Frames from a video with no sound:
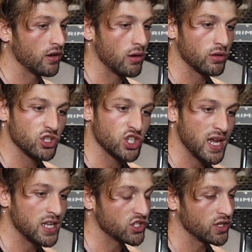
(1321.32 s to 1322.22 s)
or how to
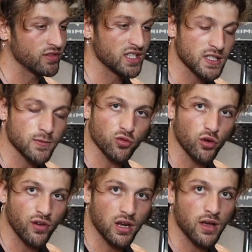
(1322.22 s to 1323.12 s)
change the resistance
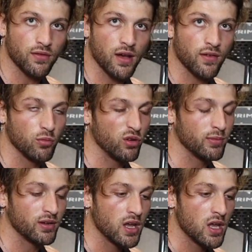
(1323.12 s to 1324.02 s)
profile of a
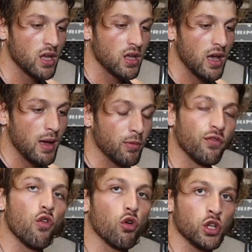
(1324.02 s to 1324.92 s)
movement
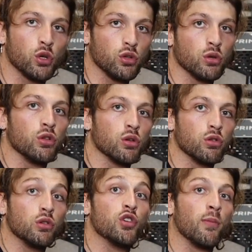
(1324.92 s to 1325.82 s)
before
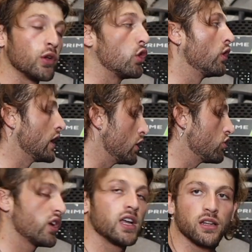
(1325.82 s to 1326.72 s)
you jump the gun and you
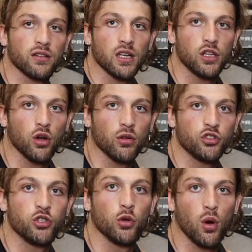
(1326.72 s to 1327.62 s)
try and, you know,
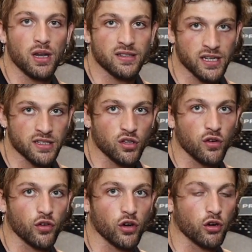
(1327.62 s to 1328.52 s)
do all this kind of
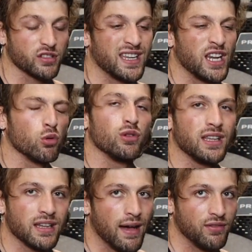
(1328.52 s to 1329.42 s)
stuff, or say that you
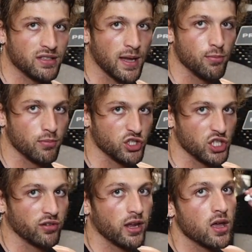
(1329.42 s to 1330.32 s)
need to have this type of
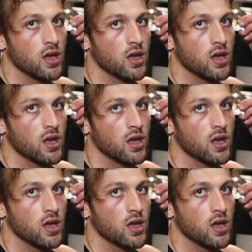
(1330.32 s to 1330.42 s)
machinery.